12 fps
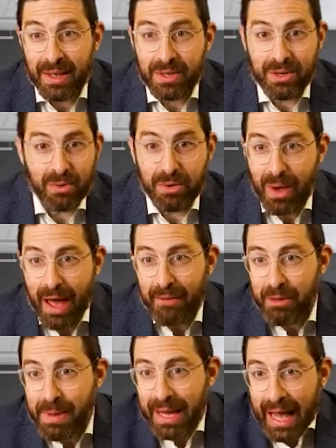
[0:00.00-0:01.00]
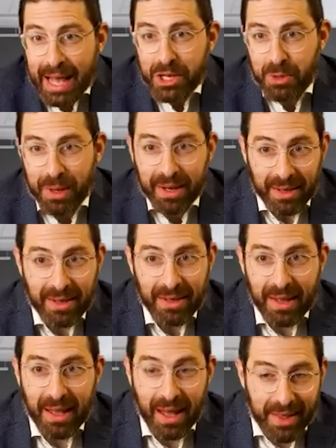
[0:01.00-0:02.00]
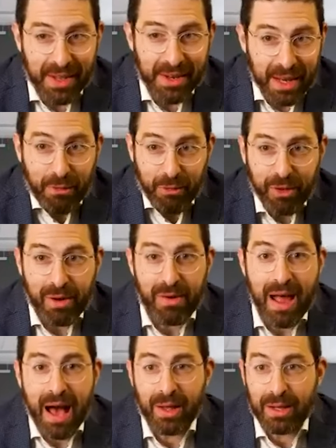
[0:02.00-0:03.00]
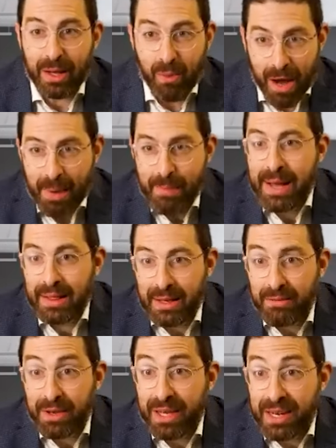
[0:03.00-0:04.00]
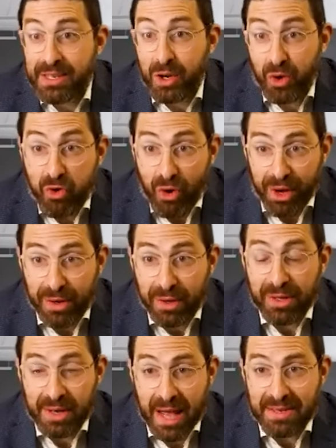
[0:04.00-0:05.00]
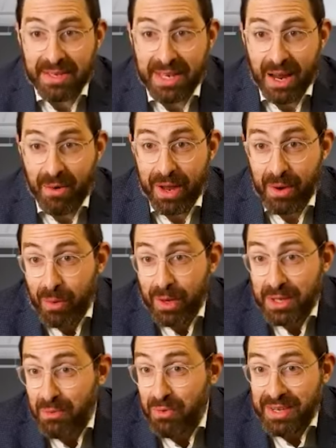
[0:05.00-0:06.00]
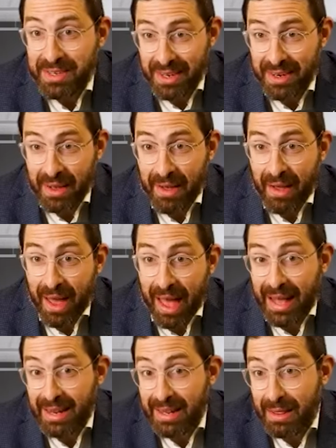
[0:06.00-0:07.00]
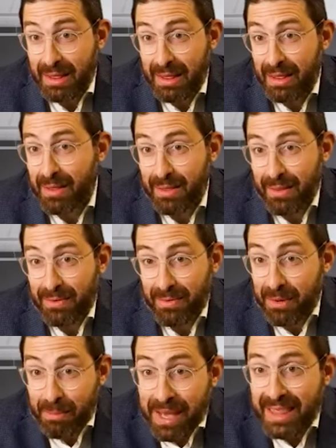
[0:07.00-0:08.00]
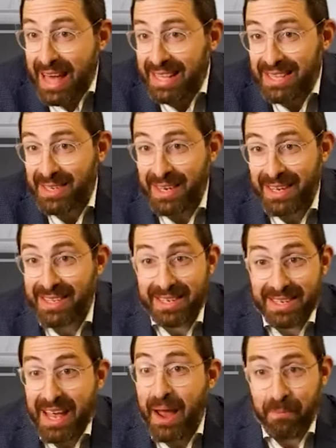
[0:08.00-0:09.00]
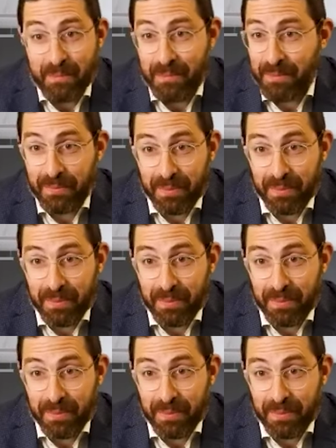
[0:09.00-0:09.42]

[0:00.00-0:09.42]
so you have to make a cheshbon and then you got to figure out like why am i leaving and is it critical and necessary and what's the reason and to me that's it's the same